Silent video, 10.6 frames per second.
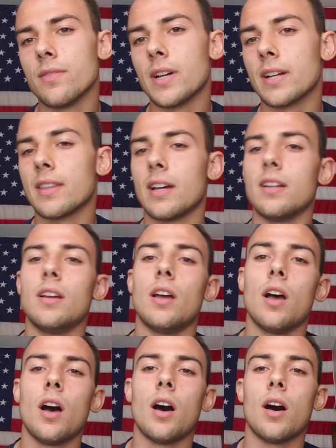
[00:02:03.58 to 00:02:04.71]
the fact that,
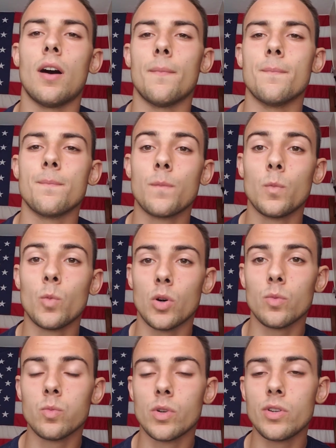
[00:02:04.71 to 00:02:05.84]

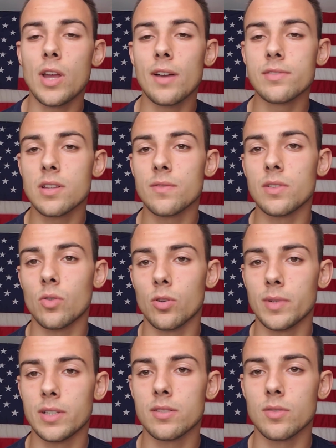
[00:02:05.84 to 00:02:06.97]
when you have stuff in
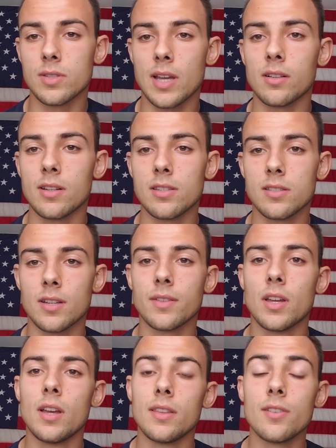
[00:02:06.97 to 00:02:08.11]
orbit, so satellites and stuff,
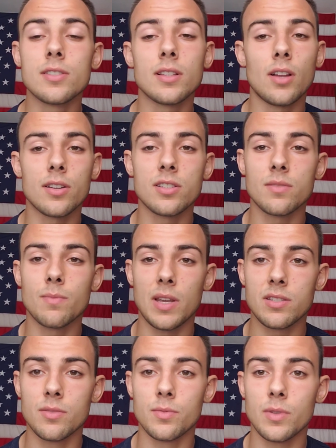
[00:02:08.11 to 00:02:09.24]
there is a lot of space
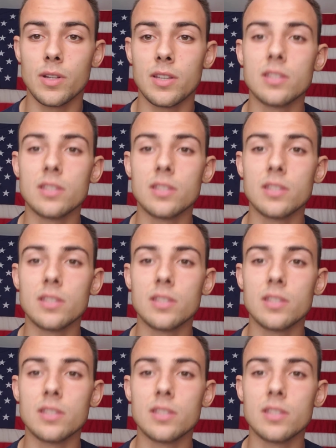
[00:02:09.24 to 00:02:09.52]
debris.